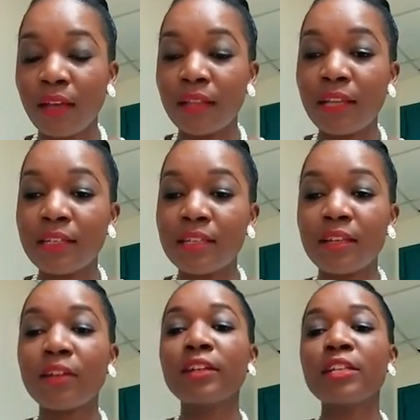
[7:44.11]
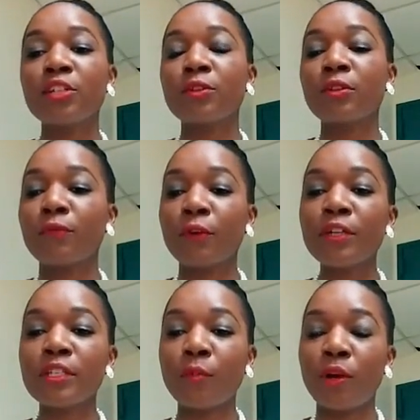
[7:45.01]
And that is in connection to the
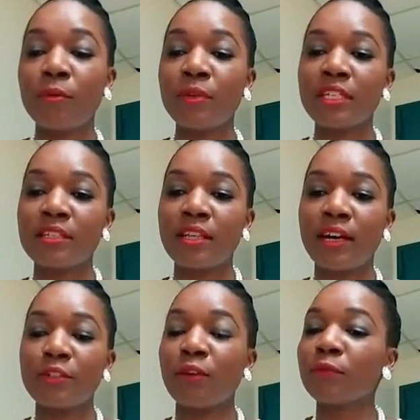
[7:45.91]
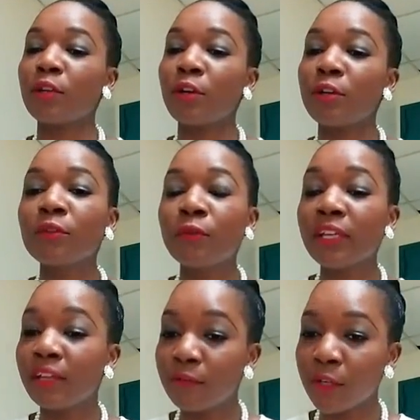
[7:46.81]
first point, which is that you have to learn to
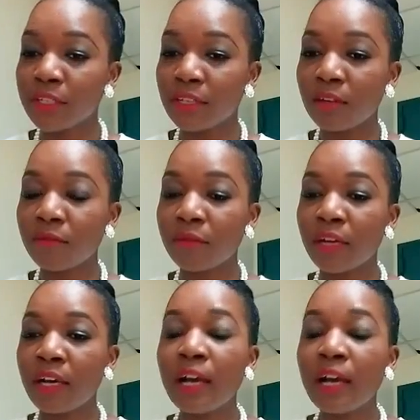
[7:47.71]
forgive yourself,